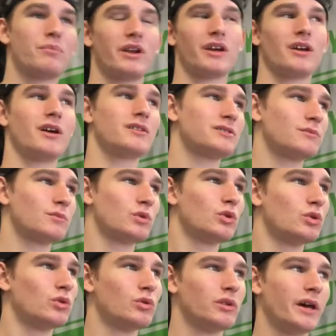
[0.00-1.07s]
but I got some
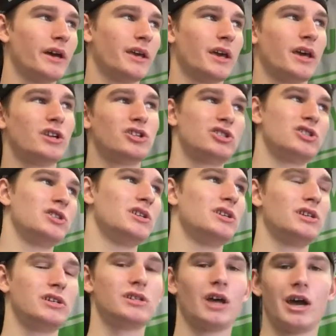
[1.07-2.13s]
cool like
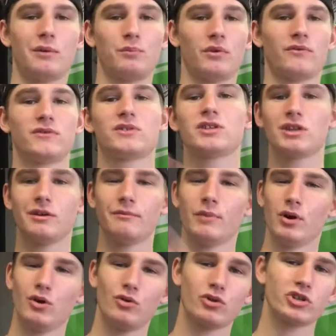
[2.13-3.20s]
HD type of
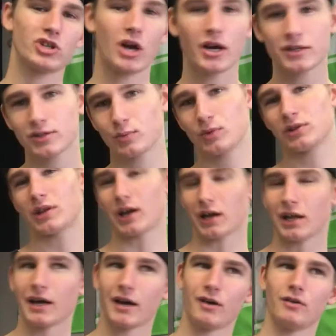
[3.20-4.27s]
cinema shots with the
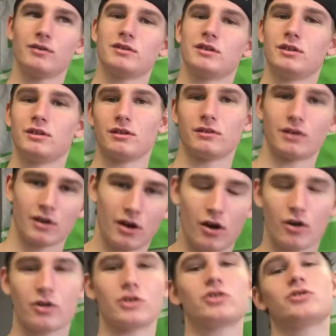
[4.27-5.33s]
clouds and the, the
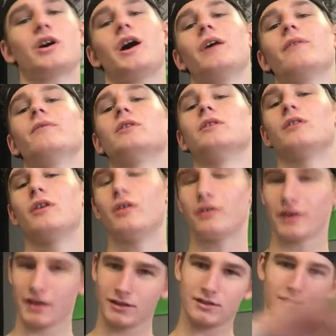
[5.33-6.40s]
cars driving and all that